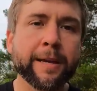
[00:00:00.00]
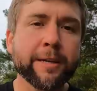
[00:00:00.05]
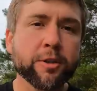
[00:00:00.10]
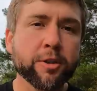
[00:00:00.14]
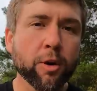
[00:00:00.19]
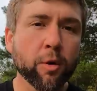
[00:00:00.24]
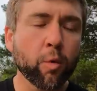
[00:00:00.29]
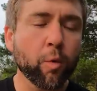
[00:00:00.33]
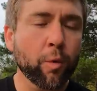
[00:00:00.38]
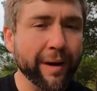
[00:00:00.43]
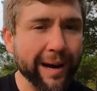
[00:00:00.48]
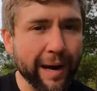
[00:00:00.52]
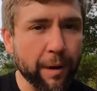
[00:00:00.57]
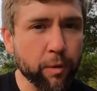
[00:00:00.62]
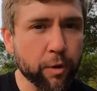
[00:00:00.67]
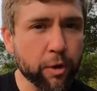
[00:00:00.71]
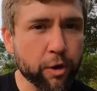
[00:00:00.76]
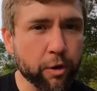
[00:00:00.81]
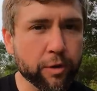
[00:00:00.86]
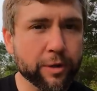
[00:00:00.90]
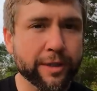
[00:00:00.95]
So what I
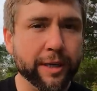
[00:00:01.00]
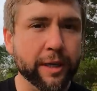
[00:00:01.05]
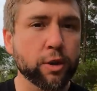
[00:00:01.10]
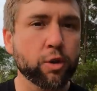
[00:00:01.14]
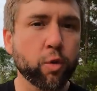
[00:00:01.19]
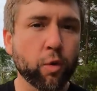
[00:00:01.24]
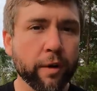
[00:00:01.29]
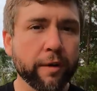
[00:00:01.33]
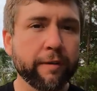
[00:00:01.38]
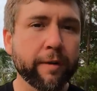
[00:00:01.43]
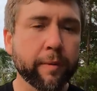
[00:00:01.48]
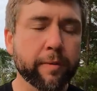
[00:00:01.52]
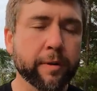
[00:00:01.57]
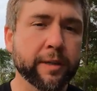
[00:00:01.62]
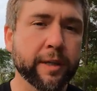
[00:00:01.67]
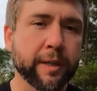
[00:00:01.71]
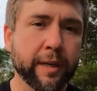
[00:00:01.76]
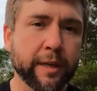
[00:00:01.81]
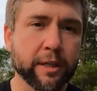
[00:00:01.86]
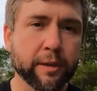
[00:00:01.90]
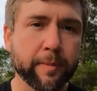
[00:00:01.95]
would do is say
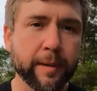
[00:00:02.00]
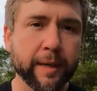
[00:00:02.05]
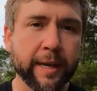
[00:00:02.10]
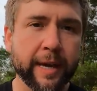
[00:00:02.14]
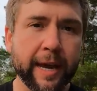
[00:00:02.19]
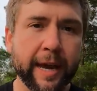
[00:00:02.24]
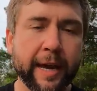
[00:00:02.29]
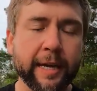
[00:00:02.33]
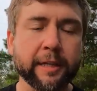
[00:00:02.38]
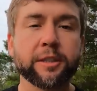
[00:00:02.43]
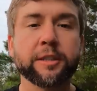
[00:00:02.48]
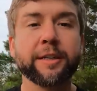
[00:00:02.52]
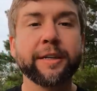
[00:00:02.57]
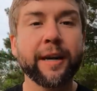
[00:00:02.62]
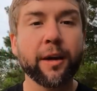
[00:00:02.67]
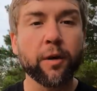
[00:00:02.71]
25% needs to be cash.